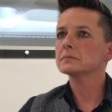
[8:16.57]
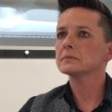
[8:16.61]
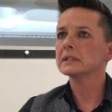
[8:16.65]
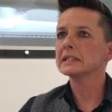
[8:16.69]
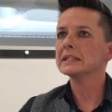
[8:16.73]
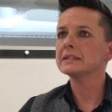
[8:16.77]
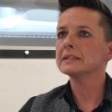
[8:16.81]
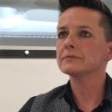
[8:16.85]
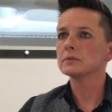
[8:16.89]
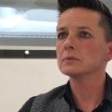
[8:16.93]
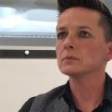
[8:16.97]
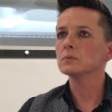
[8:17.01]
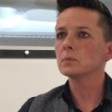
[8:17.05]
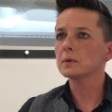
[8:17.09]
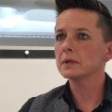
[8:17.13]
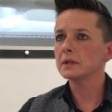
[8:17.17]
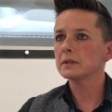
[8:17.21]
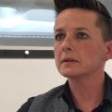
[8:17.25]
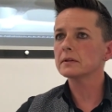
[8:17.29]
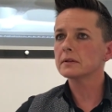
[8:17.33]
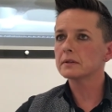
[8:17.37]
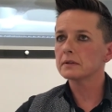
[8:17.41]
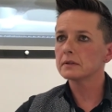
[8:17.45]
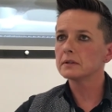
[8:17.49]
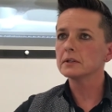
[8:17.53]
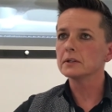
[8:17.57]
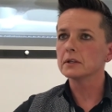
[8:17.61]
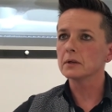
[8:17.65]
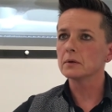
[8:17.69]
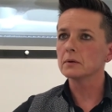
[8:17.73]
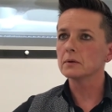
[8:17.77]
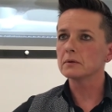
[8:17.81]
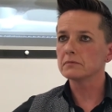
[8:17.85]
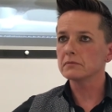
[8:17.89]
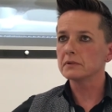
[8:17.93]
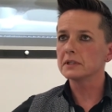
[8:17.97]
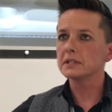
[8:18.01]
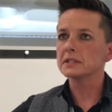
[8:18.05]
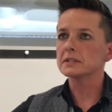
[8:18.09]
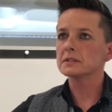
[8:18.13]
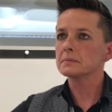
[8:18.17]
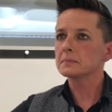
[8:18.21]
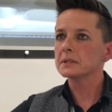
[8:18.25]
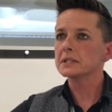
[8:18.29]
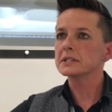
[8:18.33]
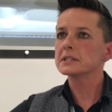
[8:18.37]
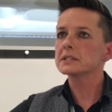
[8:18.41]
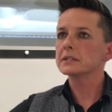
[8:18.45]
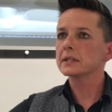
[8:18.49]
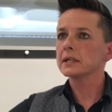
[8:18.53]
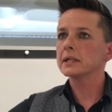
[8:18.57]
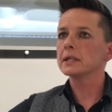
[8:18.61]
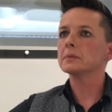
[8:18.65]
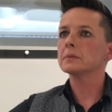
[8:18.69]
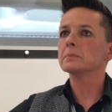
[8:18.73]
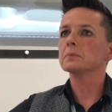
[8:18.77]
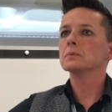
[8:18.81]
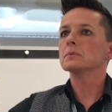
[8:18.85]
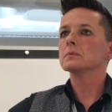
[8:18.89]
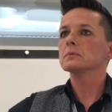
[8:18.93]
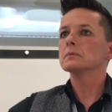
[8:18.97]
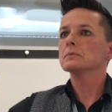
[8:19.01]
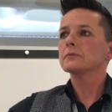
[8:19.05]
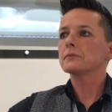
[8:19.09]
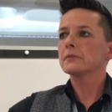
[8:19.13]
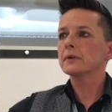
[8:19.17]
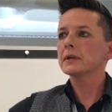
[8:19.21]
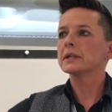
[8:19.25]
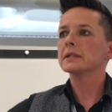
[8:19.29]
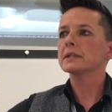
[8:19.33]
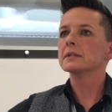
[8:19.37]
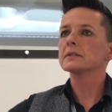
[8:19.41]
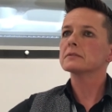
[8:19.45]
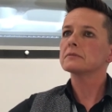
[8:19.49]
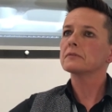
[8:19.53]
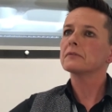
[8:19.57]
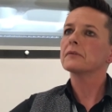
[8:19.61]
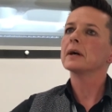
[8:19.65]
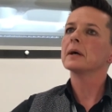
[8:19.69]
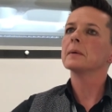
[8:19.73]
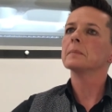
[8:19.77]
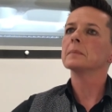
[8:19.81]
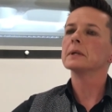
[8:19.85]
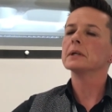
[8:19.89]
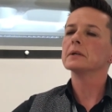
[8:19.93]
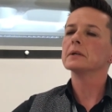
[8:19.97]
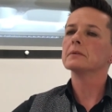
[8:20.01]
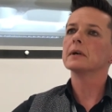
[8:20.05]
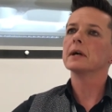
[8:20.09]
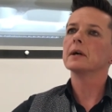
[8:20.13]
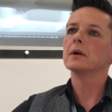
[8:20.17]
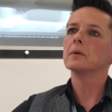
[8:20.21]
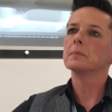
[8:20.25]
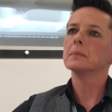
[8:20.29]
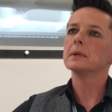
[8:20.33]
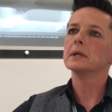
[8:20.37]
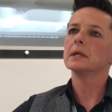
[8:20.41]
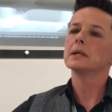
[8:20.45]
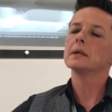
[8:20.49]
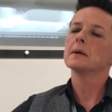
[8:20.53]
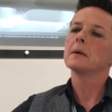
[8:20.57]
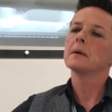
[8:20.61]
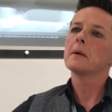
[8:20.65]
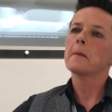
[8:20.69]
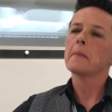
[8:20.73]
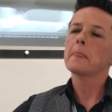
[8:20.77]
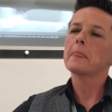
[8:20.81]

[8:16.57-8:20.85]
even with you know a reasonably stable friends, family around me,